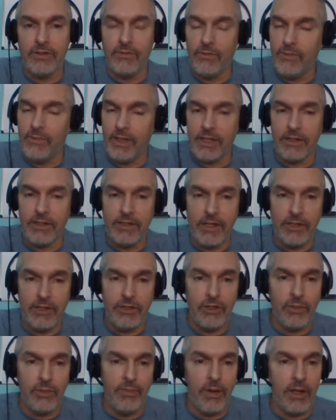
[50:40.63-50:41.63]
It would be
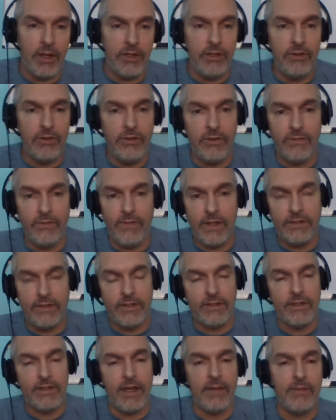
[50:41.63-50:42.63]
contingent upon you to invest
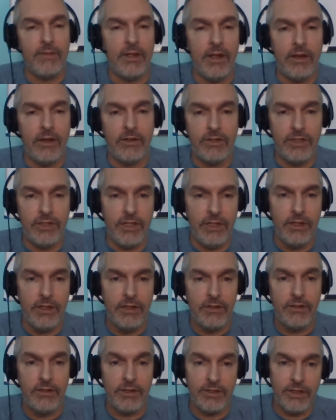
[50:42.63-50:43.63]
the time and energy
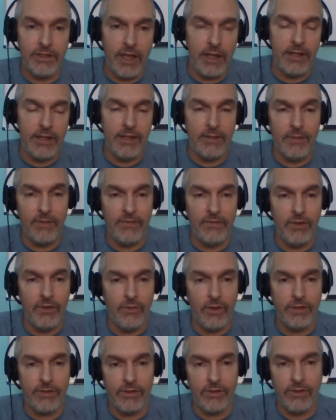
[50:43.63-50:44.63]
to study them if you
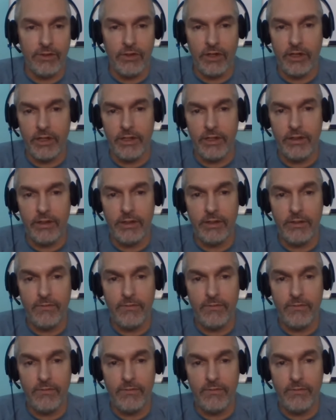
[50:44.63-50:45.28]
want to learn it